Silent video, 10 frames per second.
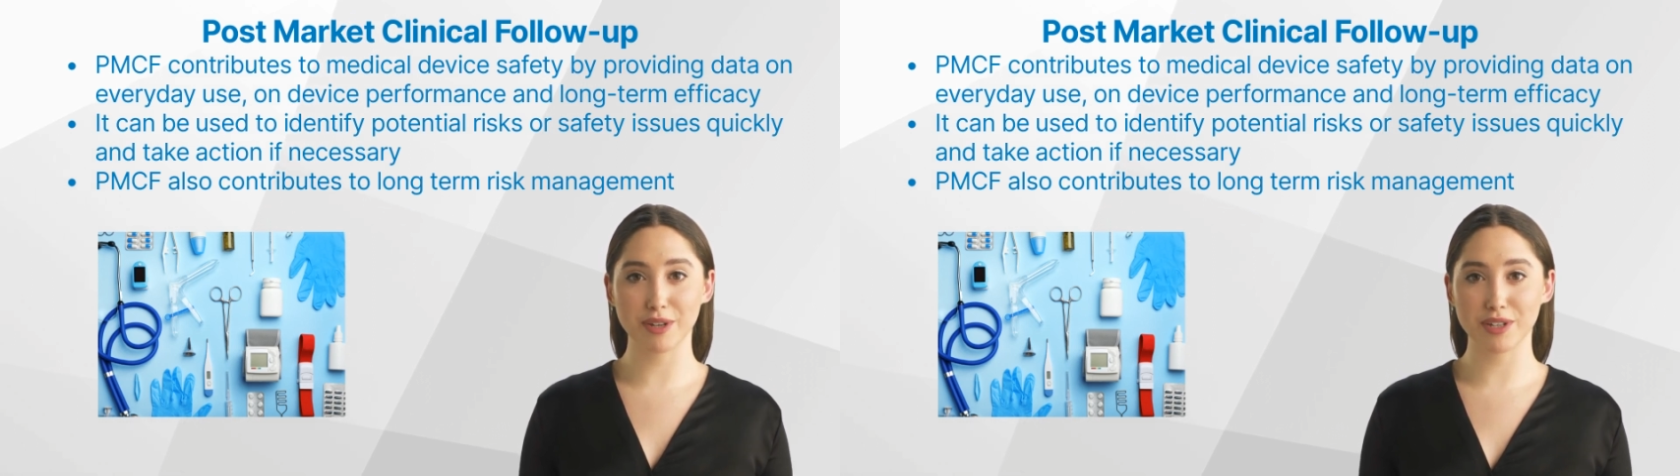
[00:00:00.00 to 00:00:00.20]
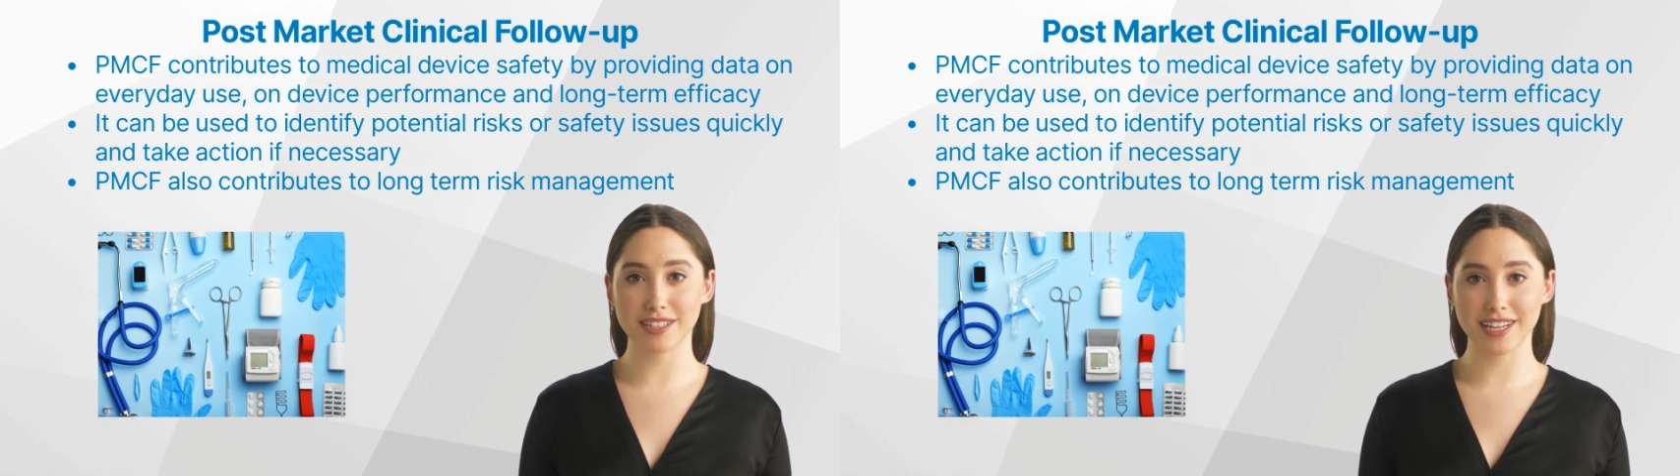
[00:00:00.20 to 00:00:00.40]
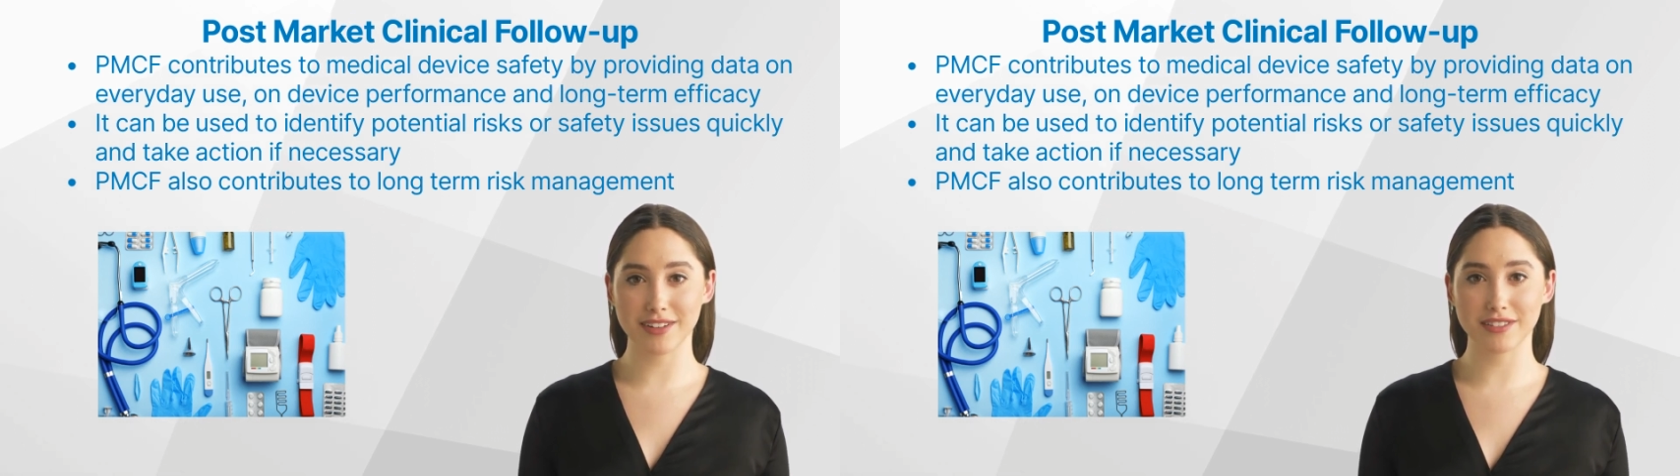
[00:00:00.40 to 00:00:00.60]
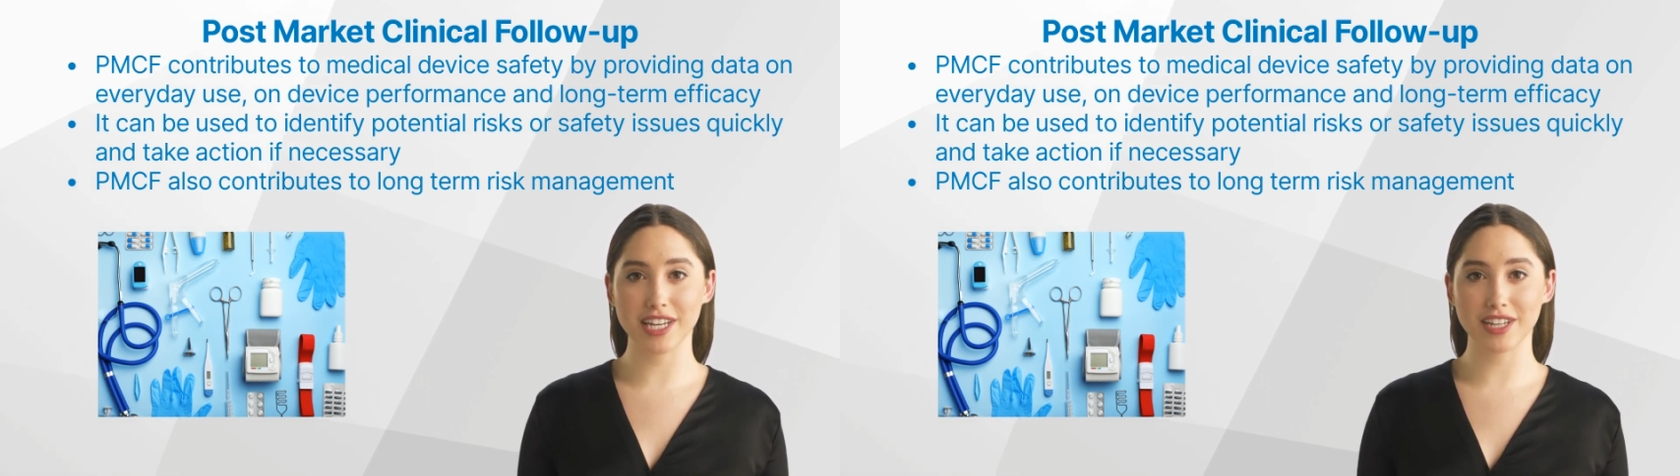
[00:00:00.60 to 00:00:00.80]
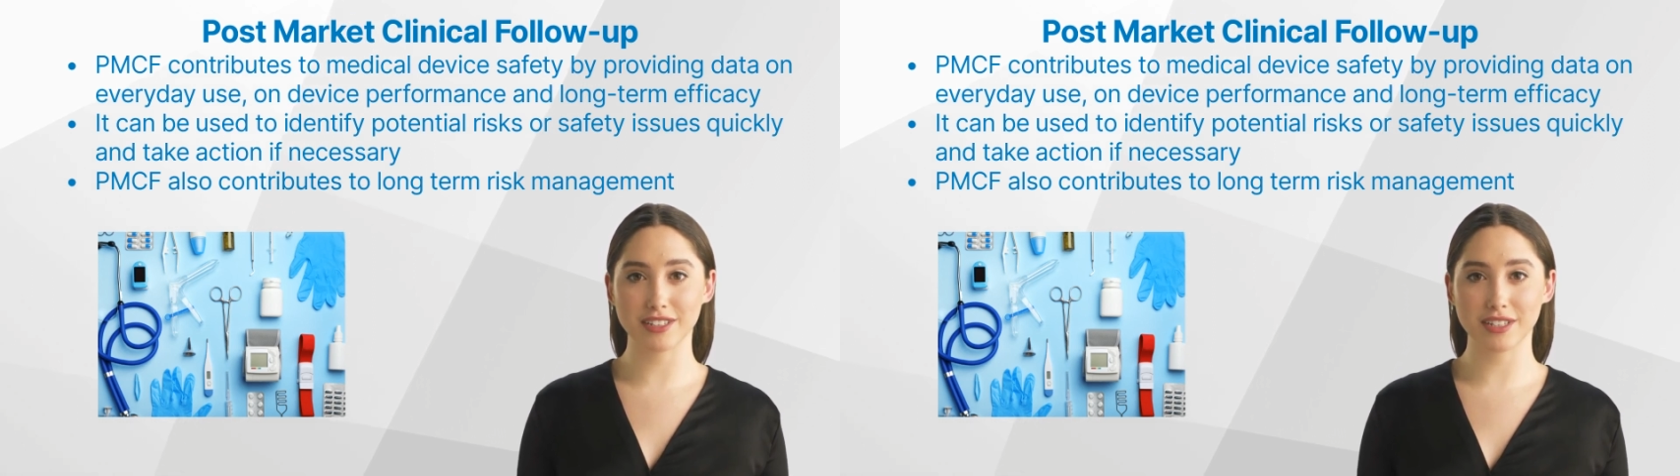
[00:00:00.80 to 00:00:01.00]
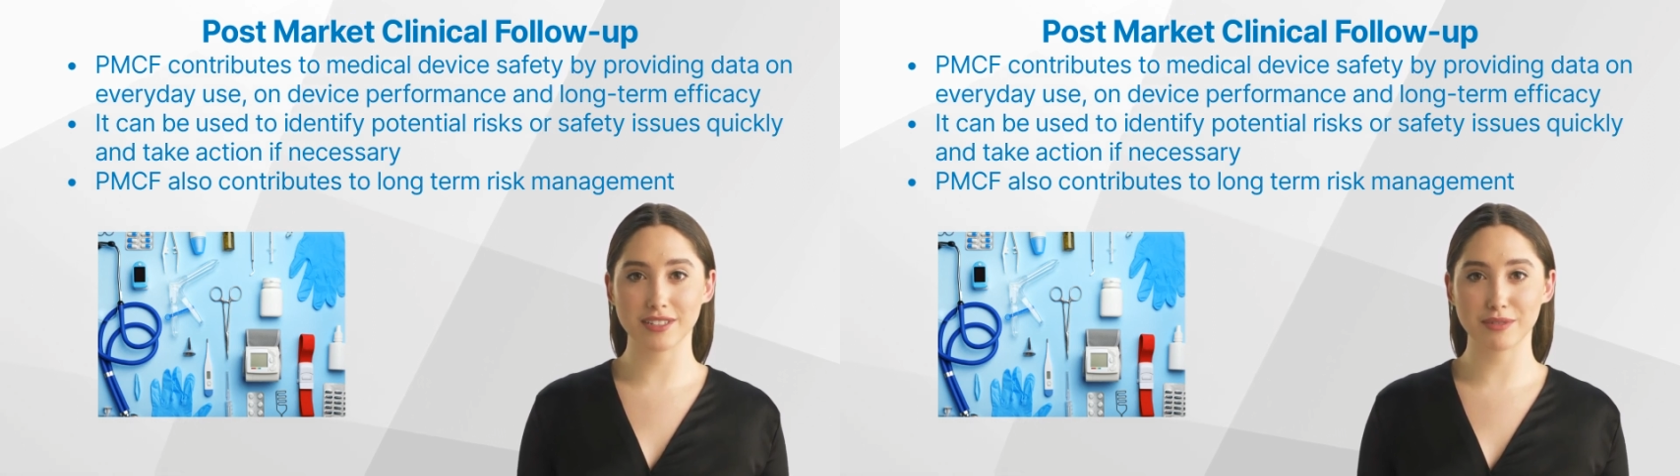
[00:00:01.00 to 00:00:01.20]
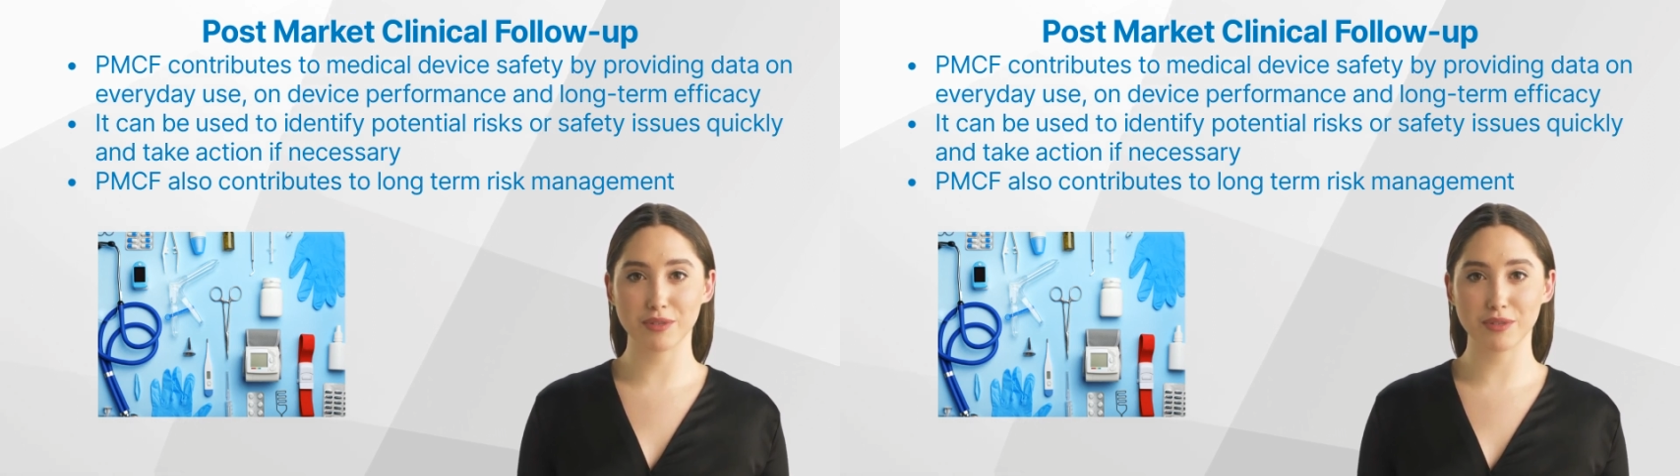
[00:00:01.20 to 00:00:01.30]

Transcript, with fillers: or safety issues